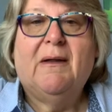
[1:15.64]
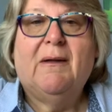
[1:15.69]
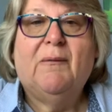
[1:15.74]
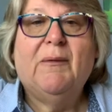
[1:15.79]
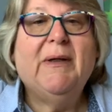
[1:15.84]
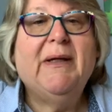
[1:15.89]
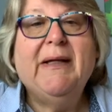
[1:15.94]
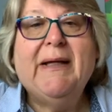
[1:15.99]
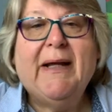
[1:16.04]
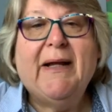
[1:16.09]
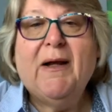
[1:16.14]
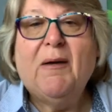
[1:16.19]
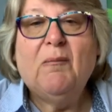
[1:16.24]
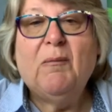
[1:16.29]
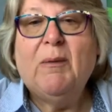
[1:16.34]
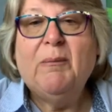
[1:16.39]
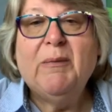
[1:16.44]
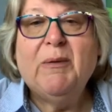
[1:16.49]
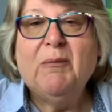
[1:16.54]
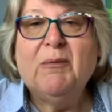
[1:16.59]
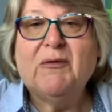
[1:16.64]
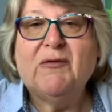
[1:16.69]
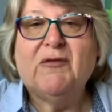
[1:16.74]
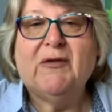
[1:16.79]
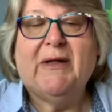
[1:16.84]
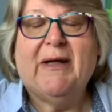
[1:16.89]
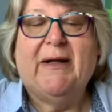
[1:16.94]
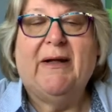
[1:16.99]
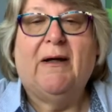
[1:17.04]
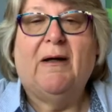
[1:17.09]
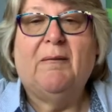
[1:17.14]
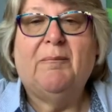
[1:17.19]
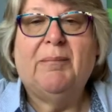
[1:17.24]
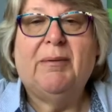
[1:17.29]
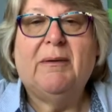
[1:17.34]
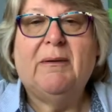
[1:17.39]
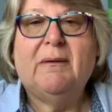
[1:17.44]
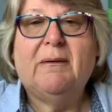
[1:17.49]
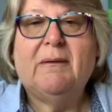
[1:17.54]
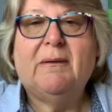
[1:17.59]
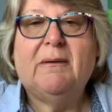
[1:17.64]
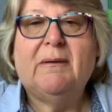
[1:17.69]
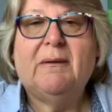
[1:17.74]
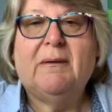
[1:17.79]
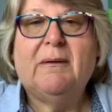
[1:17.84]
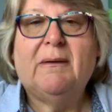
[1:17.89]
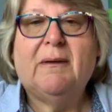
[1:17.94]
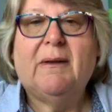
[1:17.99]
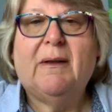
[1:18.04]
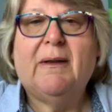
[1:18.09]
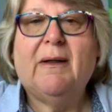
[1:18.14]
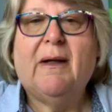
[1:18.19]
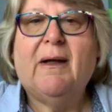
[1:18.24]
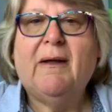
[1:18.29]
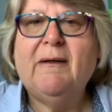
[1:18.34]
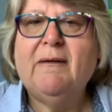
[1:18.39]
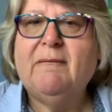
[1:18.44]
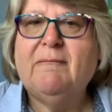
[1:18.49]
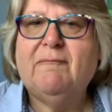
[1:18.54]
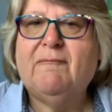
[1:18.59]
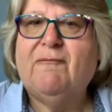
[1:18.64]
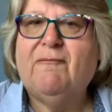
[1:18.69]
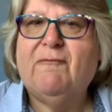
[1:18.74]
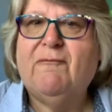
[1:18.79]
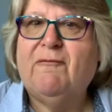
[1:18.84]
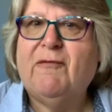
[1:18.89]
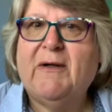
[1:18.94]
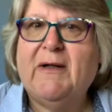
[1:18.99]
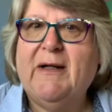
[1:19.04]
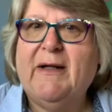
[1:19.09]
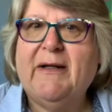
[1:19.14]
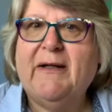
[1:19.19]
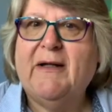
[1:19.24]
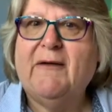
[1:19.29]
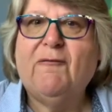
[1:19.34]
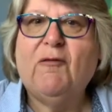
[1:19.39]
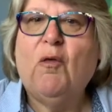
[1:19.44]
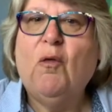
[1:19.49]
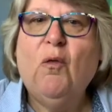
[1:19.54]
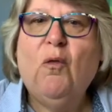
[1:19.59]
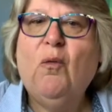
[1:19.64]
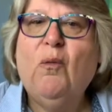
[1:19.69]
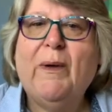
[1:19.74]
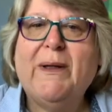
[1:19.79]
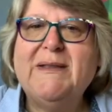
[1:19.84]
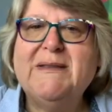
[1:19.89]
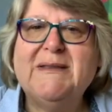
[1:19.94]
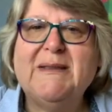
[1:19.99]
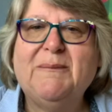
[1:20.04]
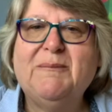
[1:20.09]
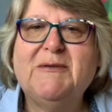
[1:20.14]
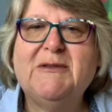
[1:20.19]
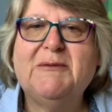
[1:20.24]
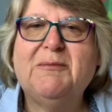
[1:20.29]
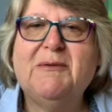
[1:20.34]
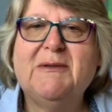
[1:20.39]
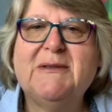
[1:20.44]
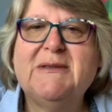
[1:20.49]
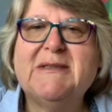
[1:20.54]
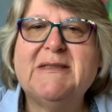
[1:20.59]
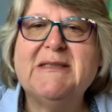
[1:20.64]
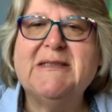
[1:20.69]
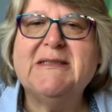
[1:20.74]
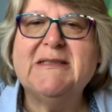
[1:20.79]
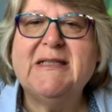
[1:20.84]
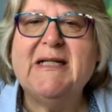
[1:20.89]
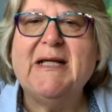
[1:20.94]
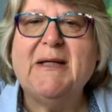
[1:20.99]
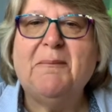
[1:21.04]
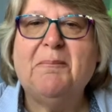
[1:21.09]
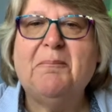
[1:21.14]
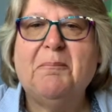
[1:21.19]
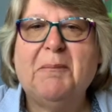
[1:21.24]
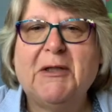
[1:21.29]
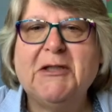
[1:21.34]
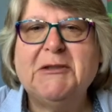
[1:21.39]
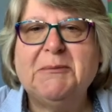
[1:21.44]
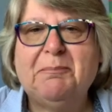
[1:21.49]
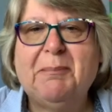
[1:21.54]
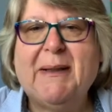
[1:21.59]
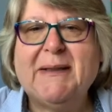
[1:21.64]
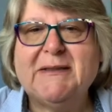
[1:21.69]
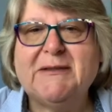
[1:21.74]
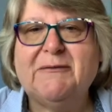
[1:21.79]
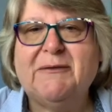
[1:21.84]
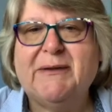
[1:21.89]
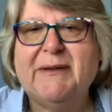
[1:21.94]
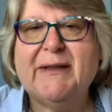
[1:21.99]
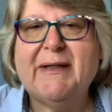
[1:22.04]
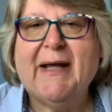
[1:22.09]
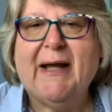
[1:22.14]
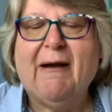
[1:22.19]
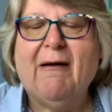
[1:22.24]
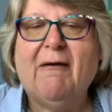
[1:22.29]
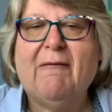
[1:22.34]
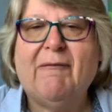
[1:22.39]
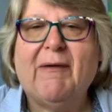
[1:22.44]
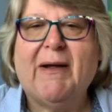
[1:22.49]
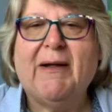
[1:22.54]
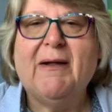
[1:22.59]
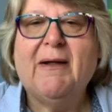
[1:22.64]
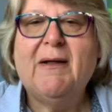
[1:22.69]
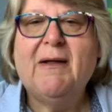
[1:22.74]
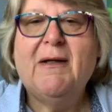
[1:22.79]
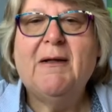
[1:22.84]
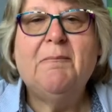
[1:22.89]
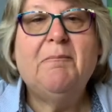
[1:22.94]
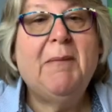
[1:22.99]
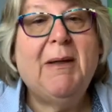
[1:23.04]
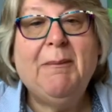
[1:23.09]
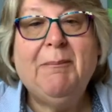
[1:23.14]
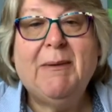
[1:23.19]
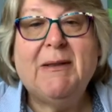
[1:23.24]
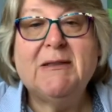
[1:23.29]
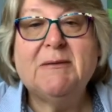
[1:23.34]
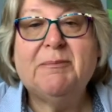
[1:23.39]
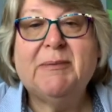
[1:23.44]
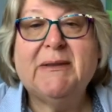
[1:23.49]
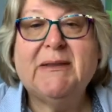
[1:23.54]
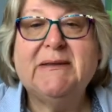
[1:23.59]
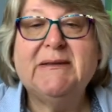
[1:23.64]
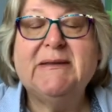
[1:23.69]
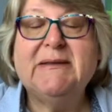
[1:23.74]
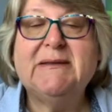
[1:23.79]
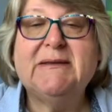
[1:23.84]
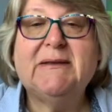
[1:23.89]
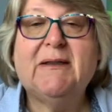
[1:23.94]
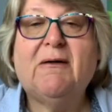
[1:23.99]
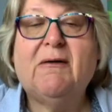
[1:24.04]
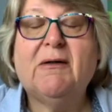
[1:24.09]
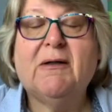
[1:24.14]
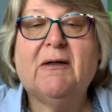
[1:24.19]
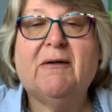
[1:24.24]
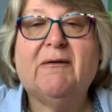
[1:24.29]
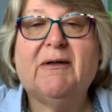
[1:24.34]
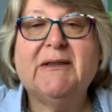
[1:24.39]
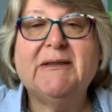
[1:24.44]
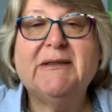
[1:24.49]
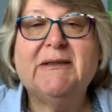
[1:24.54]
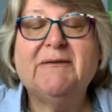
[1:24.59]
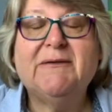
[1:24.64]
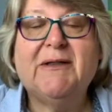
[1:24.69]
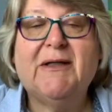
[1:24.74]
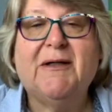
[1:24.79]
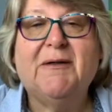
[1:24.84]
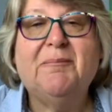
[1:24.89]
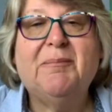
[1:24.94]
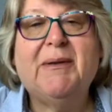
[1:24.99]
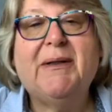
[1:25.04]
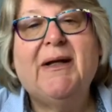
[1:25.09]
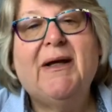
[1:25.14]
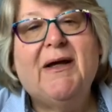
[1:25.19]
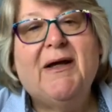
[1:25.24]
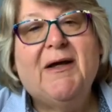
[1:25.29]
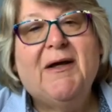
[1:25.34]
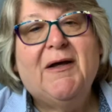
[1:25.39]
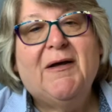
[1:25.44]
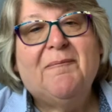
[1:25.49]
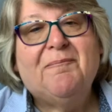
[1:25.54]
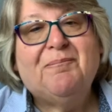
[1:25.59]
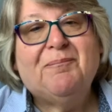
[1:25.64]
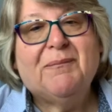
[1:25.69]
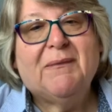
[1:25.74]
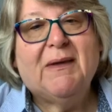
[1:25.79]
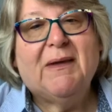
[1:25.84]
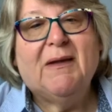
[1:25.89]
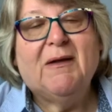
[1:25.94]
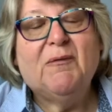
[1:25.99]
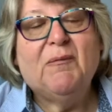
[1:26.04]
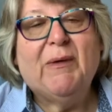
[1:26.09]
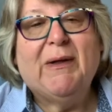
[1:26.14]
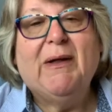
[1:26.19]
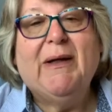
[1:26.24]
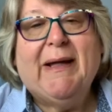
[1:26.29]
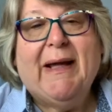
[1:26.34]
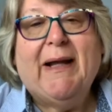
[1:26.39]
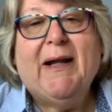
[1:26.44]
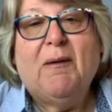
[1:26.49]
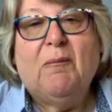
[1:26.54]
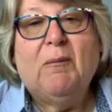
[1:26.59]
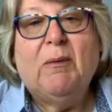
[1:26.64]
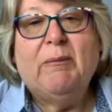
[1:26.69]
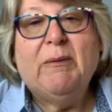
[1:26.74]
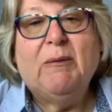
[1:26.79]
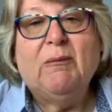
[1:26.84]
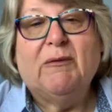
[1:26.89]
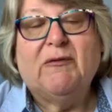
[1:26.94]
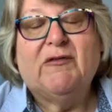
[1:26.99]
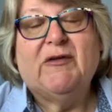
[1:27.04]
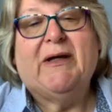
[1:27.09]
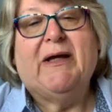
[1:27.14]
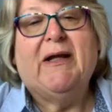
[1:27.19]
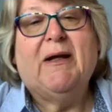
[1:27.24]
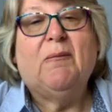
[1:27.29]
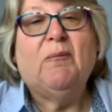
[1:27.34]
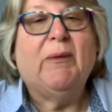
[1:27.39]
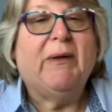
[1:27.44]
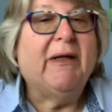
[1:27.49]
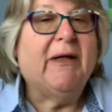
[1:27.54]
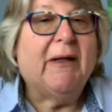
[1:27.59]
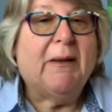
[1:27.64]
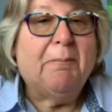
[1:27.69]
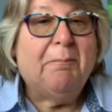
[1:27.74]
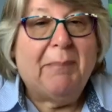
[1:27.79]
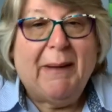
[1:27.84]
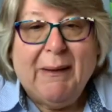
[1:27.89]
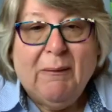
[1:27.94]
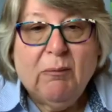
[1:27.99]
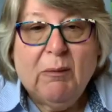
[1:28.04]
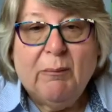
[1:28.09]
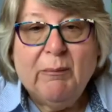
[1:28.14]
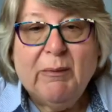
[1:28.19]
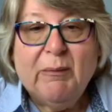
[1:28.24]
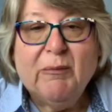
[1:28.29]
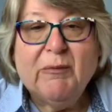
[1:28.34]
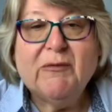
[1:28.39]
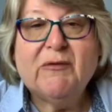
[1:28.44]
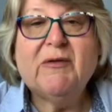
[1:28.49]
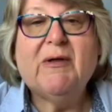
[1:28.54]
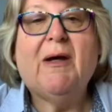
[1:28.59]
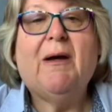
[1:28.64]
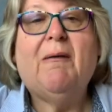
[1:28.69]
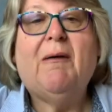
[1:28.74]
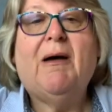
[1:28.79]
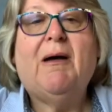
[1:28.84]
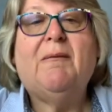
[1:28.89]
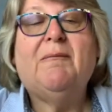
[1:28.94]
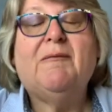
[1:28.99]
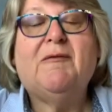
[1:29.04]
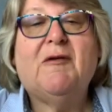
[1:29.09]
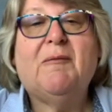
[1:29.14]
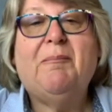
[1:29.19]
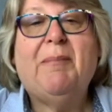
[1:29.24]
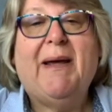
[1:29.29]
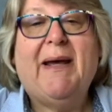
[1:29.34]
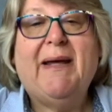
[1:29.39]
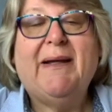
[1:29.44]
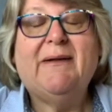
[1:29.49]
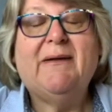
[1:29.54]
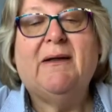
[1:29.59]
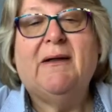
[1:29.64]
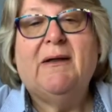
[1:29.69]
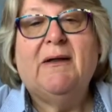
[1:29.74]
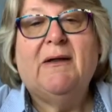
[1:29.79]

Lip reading: We can get up when we want to get up. And I, funnily enough, always seem to sleep much better in the caravan. Maybe it's because it's darker, I don't know, but we can get up when we want to get up. We can get to bed when we want to go up to bed.